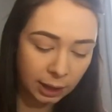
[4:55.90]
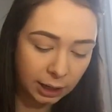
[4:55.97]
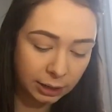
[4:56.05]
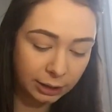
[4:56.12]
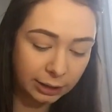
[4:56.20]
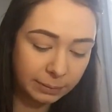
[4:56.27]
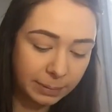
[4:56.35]
And
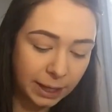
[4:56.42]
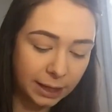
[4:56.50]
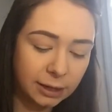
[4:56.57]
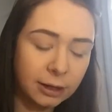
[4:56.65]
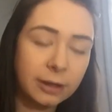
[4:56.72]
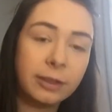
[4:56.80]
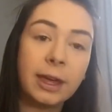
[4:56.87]
I really
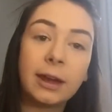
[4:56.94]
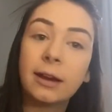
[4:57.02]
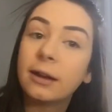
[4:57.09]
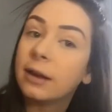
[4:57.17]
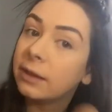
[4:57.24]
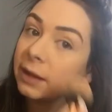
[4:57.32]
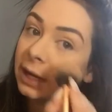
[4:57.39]
pack it on
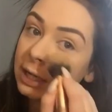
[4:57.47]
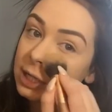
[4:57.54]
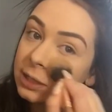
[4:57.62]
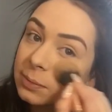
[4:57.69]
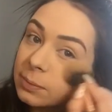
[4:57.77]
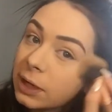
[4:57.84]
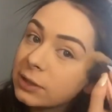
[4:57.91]
there, and then I
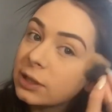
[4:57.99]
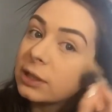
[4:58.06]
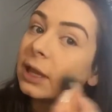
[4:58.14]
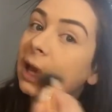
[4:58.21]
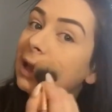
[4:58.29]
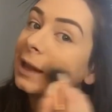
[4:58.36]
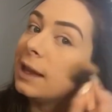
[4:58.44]
just brush it
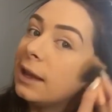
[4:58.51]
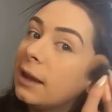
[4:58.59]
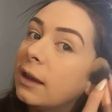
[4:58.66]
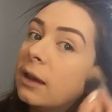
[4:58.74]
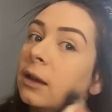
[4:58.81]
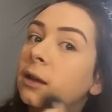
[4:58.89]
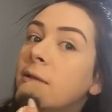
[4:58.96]
lightly
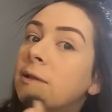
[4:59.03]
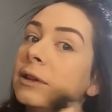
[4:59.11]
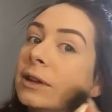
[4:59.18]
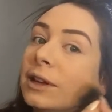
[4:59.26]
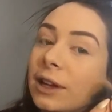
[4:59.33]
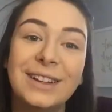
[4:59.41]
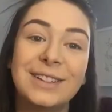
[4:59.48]

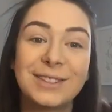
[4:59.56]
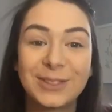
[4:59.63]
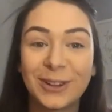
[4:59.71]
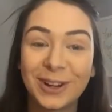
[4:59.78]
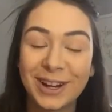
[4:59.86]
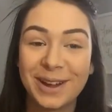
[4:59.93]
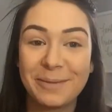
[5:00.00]

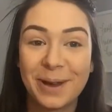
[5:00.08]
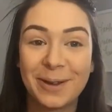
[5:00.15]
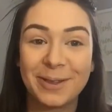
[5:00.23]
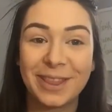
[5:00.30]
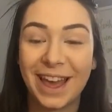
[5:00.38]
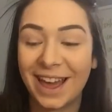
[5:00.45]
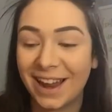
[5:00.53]
Sorry
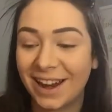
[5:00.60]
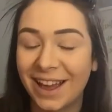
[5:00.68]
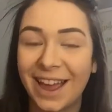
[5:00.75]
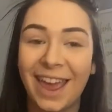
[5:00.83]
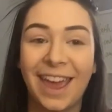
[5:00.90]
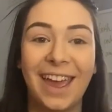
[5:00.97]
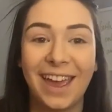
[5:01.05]
about that.
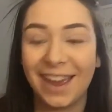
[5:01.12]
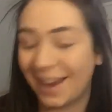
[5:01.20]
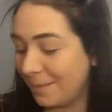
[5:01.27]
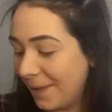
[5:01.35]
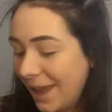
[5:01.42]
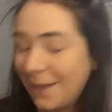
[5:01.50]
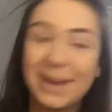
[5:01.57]
A
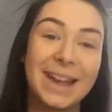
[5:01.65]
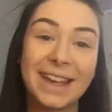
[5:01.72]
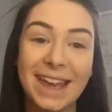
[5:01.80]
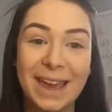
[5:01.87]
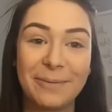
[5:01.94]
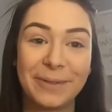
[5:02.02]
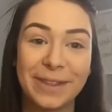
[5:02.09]
mailman
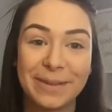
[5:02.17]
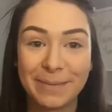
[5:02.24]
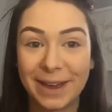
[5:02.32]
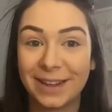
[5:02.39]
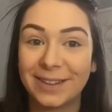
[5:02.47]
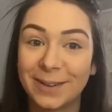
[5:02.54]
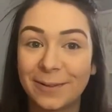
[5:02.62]
came with
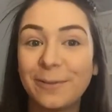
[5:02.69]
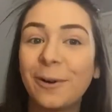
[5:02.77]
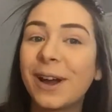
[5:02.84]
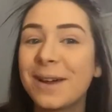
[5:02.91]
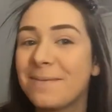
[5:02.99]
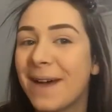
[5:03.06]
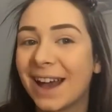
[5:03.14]
my
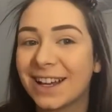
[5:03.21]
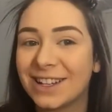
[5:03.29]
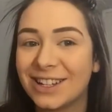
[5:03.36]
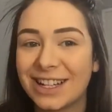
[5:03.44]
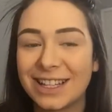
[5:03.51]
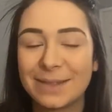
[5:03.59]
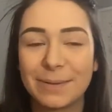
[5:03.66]
Sephora
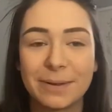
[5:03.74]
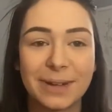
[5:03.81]
packages,